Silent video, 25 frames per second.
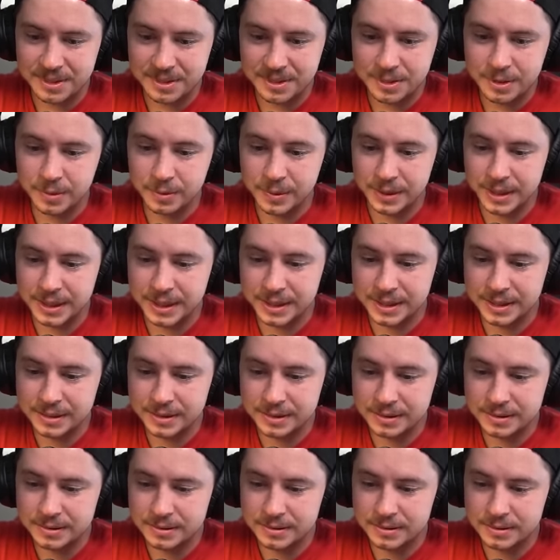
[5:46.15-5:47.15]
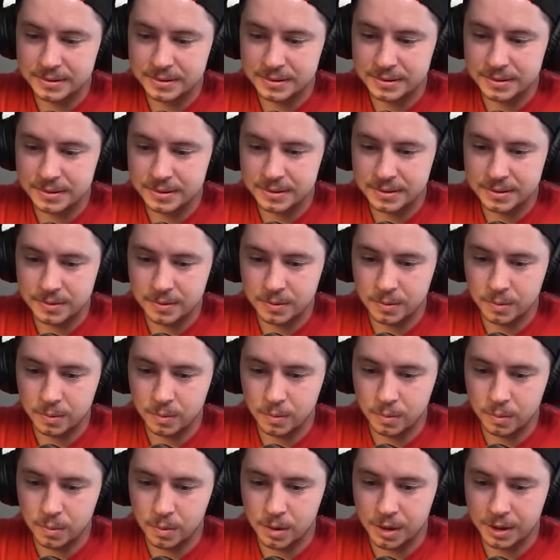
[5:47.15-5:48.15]
Queen.
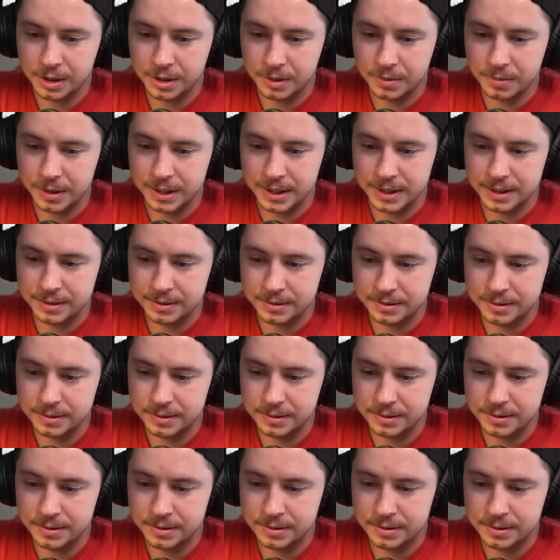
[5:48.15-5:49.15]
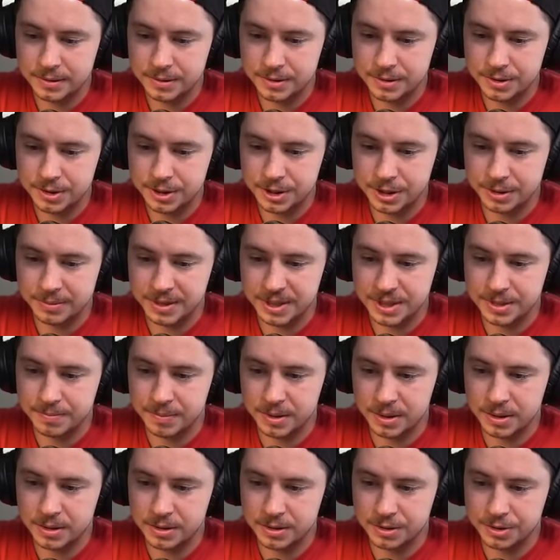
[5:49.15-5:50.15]
Walking around. She gonna be
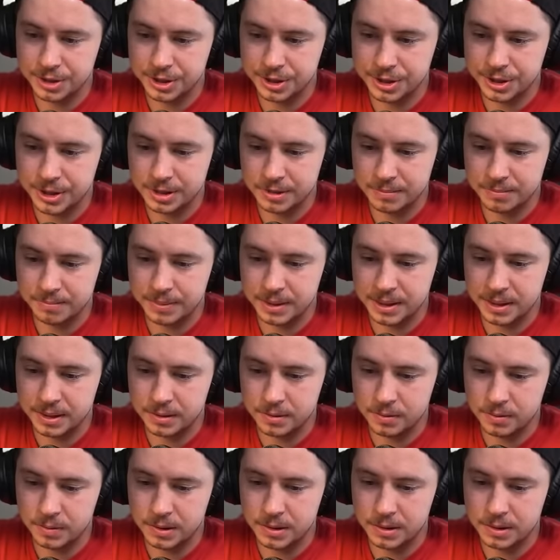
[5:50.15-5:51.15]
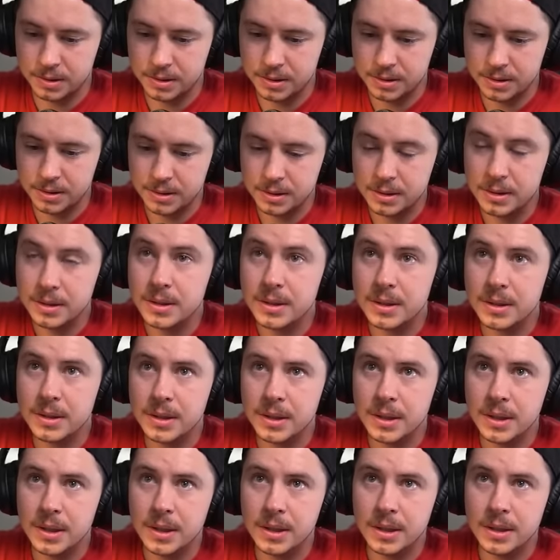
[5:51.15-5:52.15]
smart or is she just gonna beat on a wall?
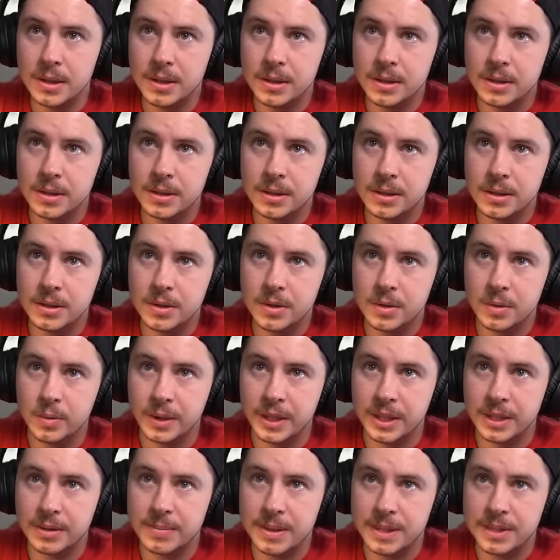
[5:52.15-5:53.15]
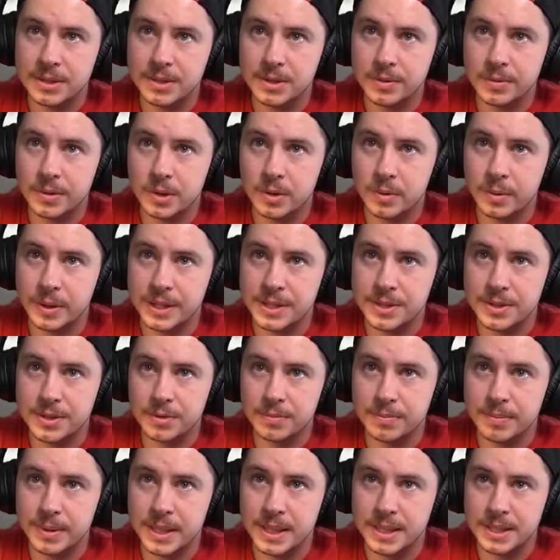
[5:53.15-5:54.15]
Queen about to do what queens do
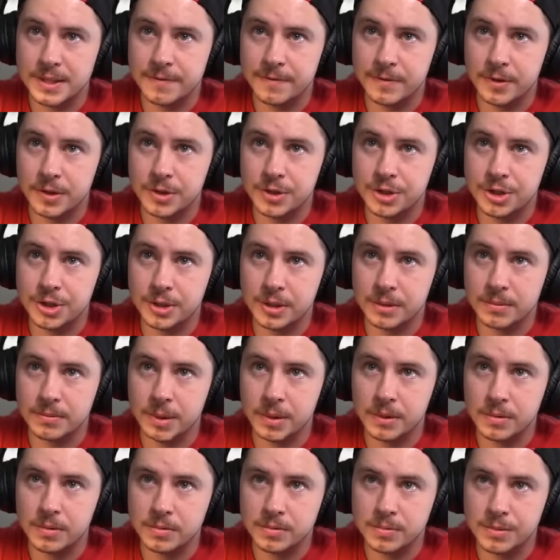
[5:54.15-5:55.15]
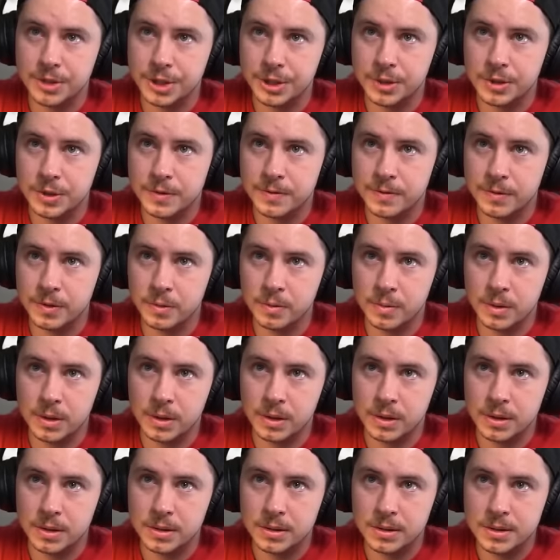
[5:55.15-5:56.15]
best. First, oh, she goes for the
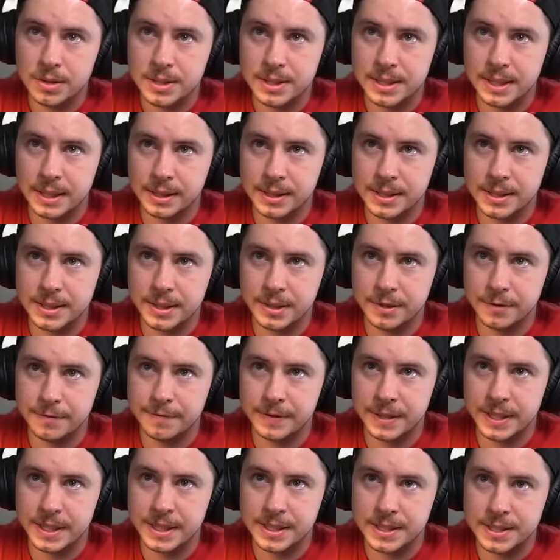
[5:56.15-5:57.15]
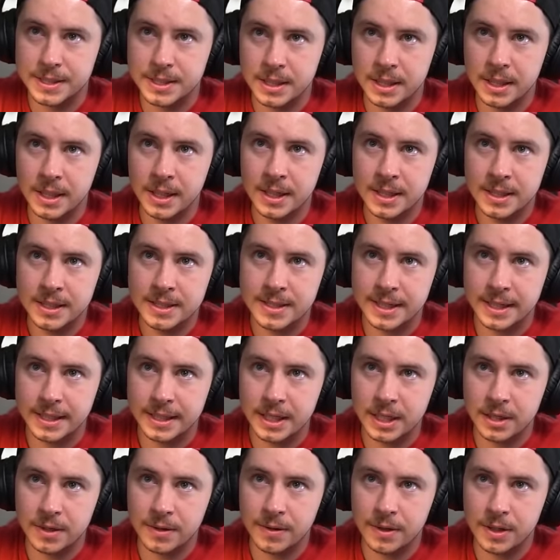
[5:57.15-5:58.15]
wall. Skelly's in her face. Take
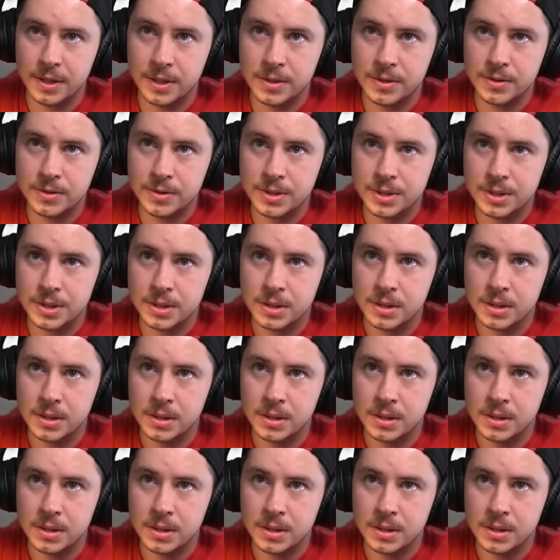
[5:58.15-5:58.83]
care of those.